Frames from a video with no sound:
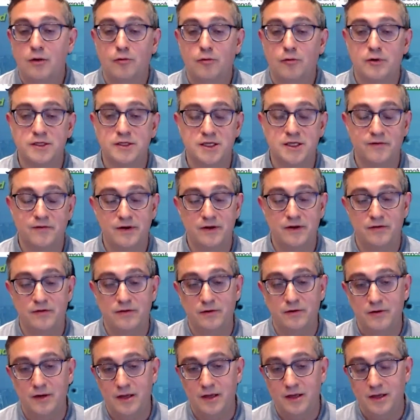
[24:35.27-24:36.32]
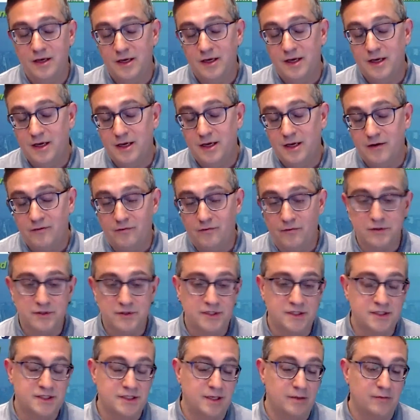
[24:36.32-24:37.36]
or seventy thirty,
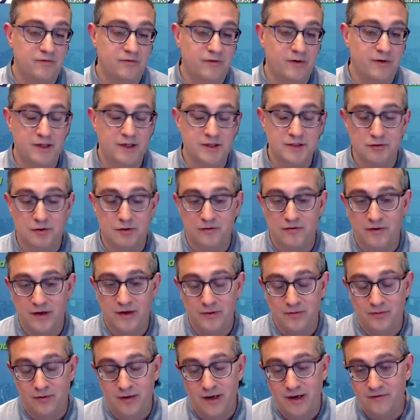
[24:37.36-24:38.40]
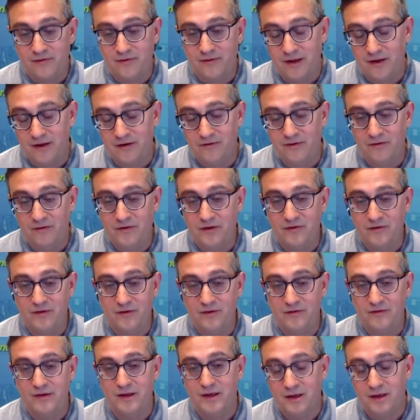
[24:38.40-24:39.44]
versus some funds offer eight pref and then fifty
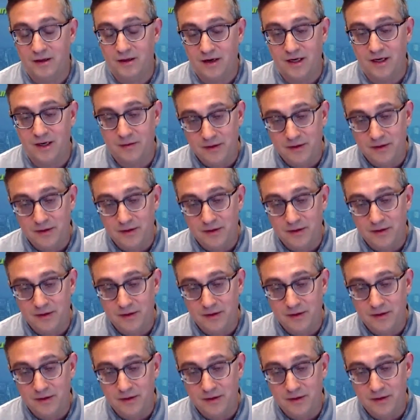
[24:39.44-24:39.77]
fifty, right?